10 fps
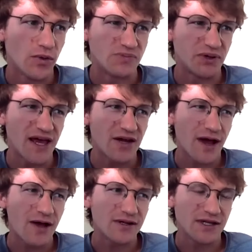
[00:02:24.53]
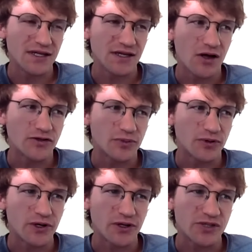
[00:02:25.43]
Was playing around in the
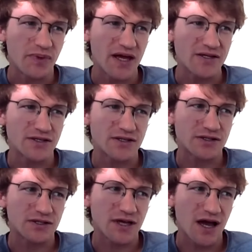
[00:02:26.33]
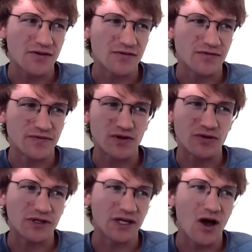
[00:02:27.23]
entrepreneurial space kind of
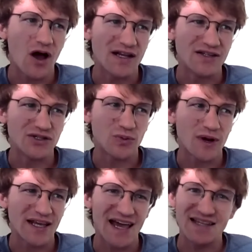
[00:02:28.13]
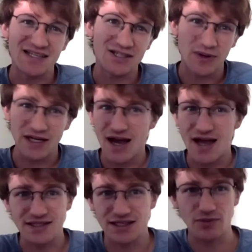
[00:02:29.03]
early on in 2018,
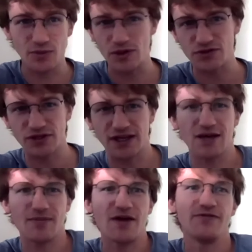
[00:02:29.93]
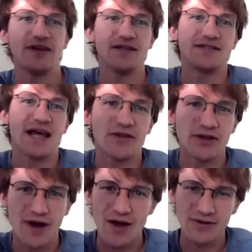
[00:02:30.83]
2019, but wasn't really getting my feet set on the
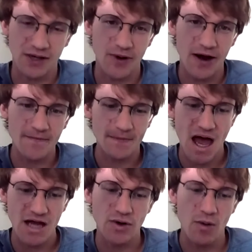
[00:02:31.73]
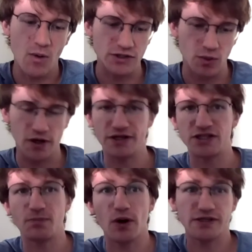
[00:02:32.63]
ground anywhere. I knew I wanted to work in
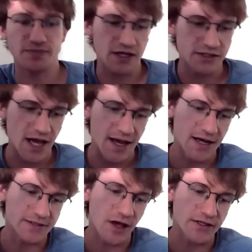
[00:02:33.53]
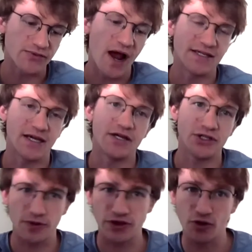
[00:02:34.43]
sports because I kind of saw this rising
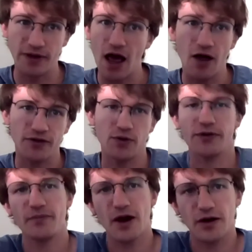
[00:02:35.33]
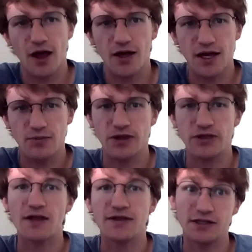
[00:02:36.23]
issue with human health in North America, and we
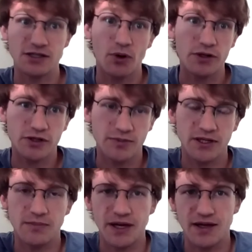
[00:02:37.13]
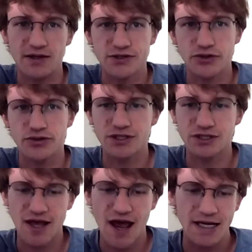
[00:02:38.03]
thought that sports could be the big solution
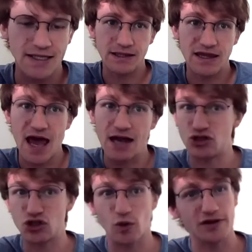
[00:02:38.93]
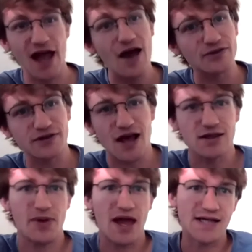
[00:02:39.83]
to that. Then shortly after that,
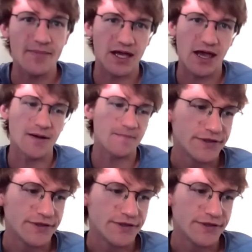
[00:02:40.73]
the pandemic hit.